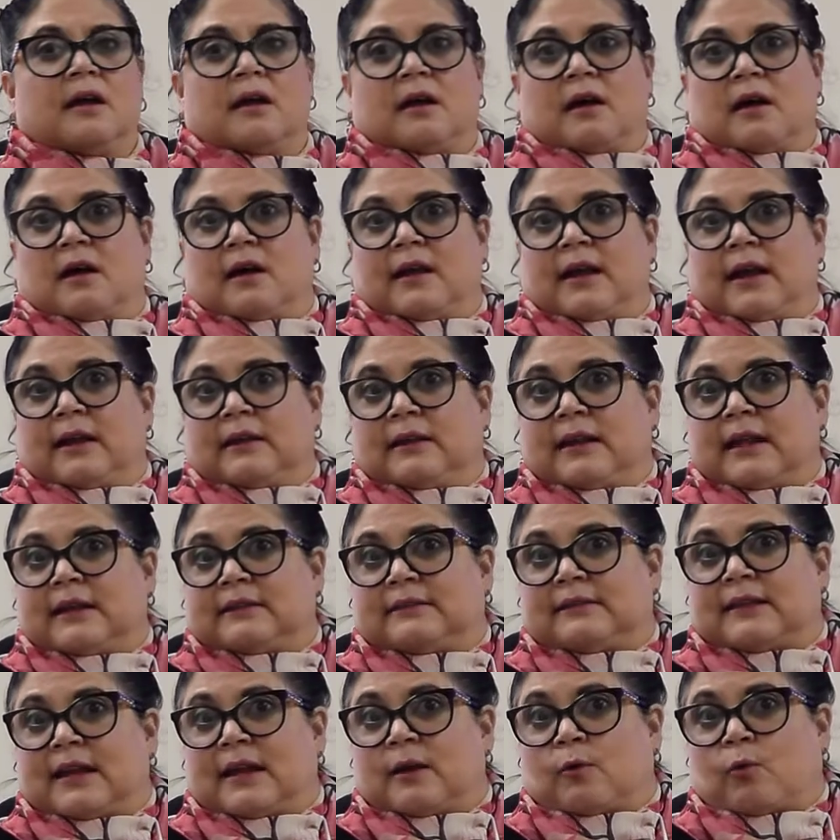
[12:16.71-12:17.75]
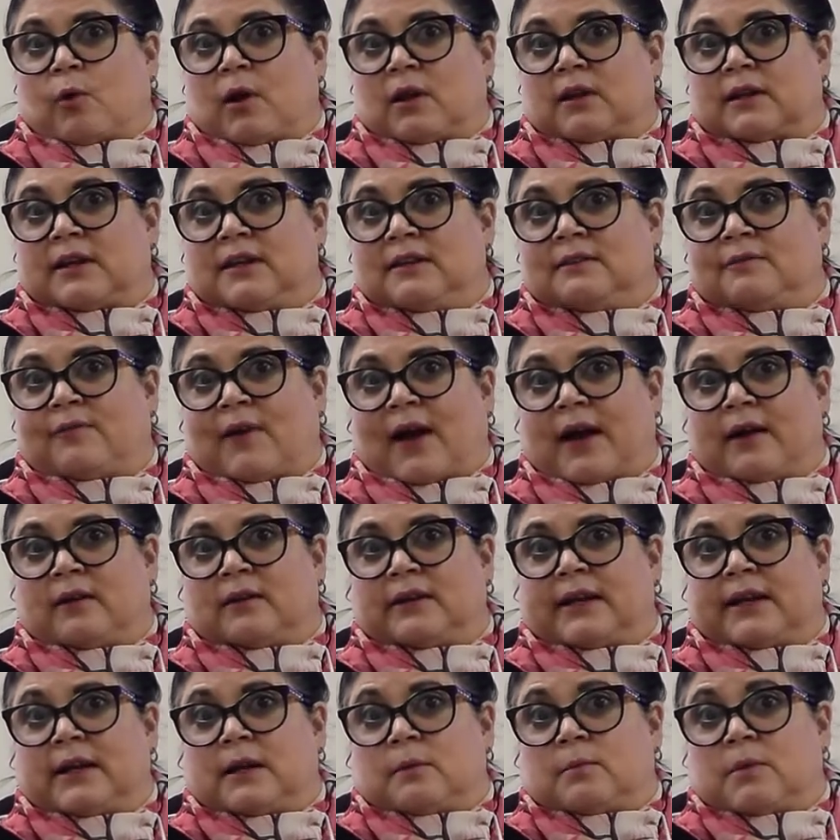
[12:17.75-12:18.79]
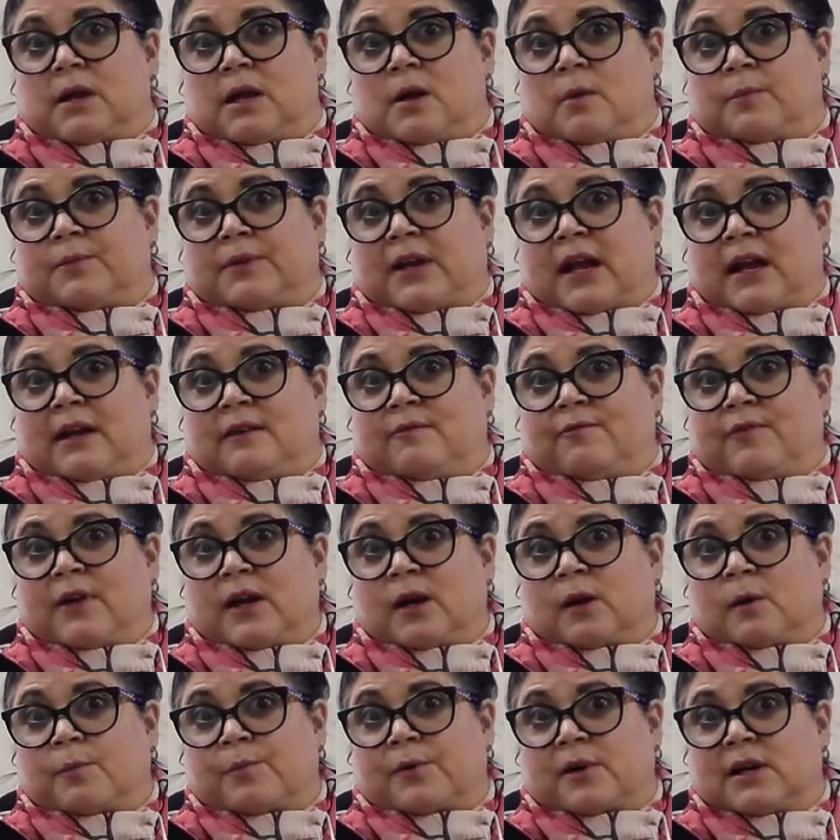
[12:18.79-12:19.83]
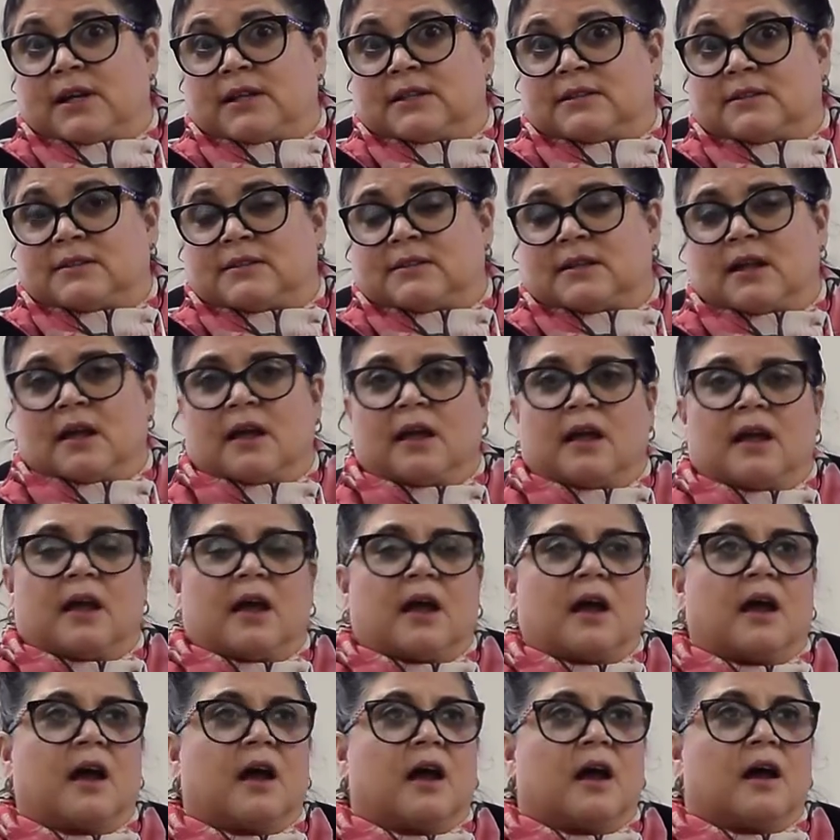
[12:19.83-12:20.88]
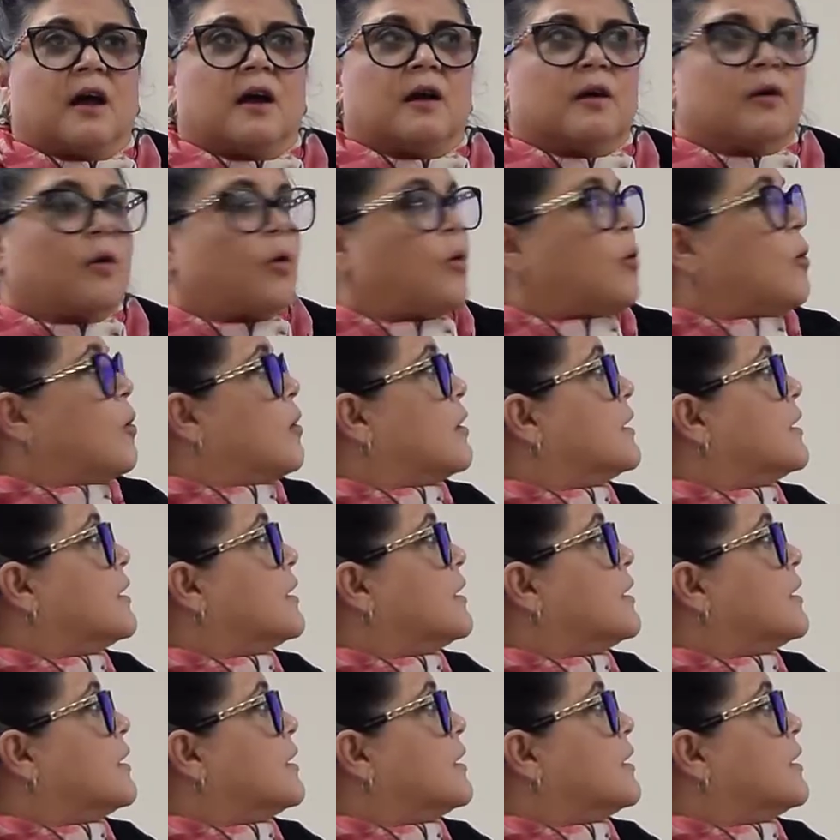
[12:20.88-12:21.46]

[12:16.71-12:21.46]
and let's say while he's violating, he obtained fingerprints, or